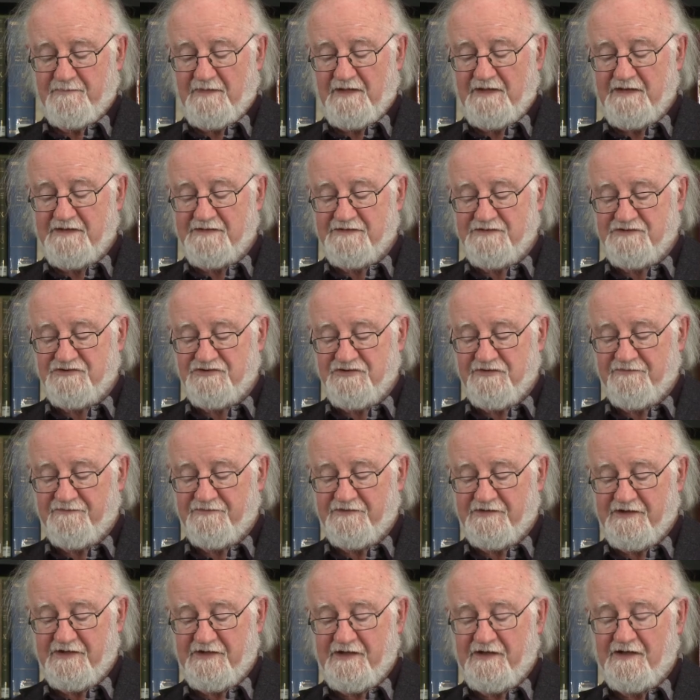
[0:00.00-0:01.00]
is
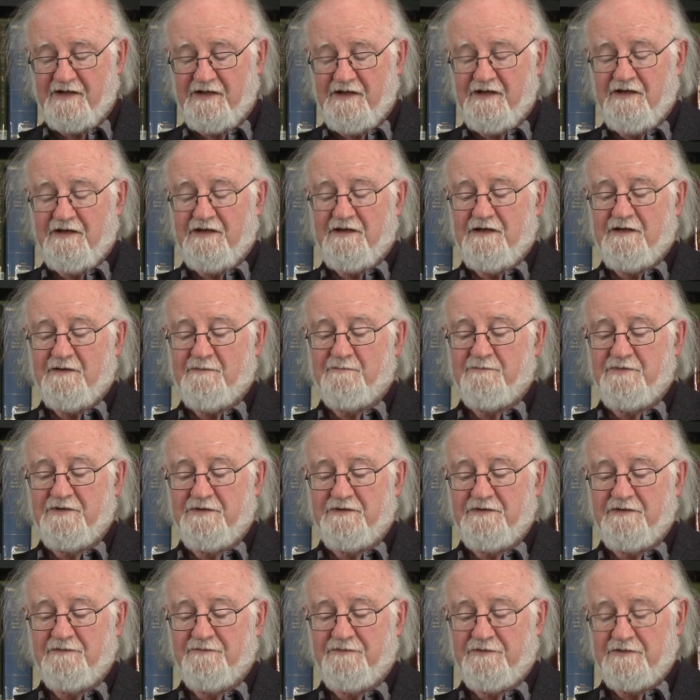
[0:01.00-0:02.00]
shivering,
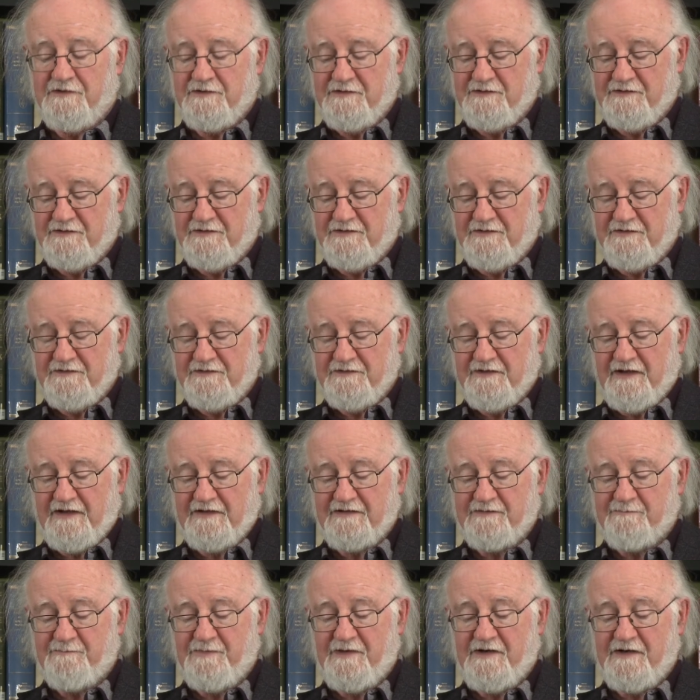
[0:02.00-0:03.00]
beautiful, and
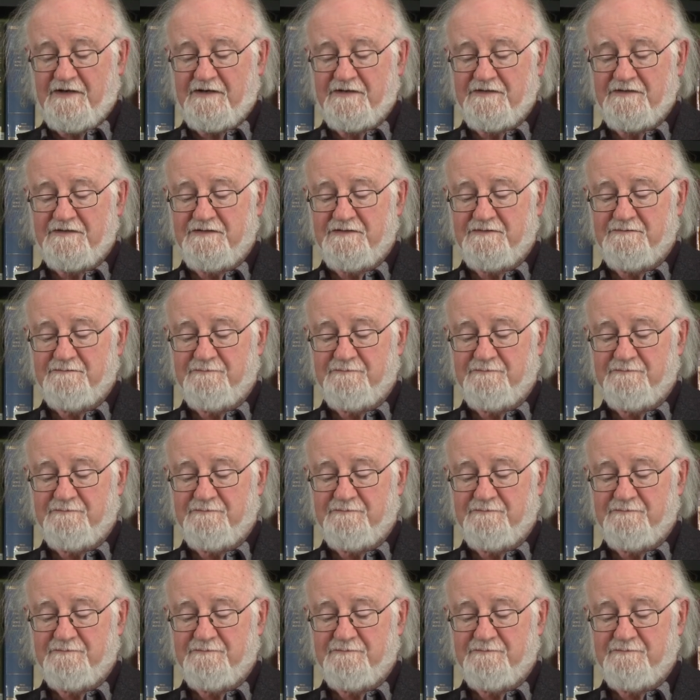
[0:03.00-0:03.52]
apart.